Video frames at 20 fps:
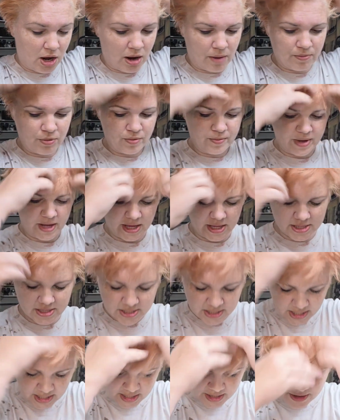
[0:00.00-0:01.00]

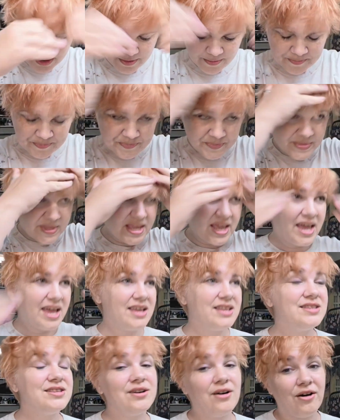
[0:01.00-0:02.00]
compromised.
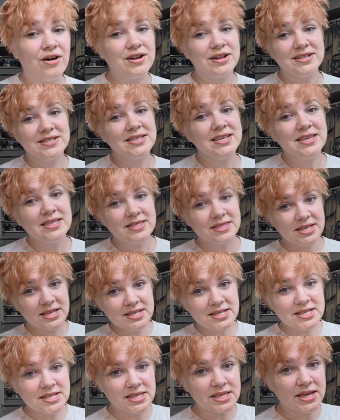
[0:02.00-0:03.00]
And honestly,
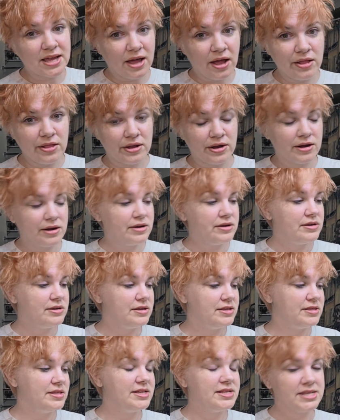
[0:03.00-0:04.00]
this is the color,
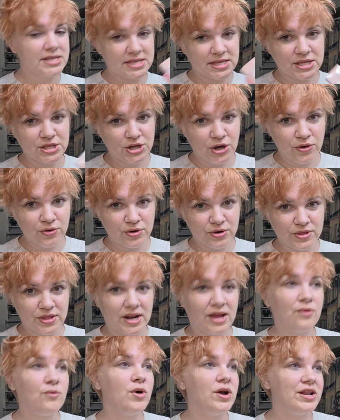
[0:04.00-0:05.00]
this is the toner
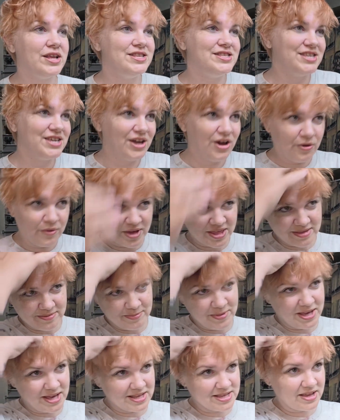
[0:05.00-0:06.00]
that I wanted to go
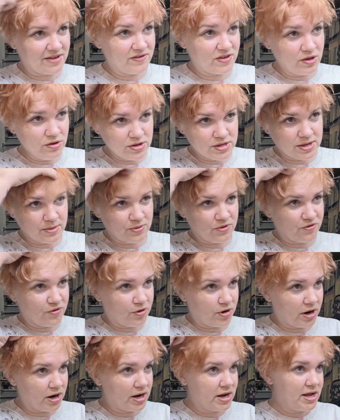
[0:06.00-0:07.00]
with because I've used it
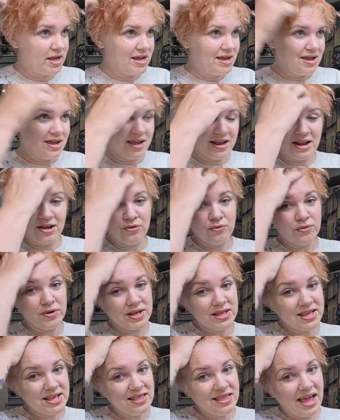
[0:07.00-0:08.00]
before and I
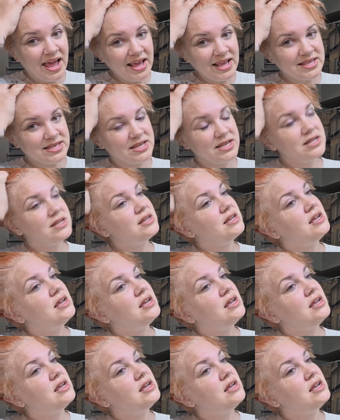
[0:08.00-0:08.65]
really liked it.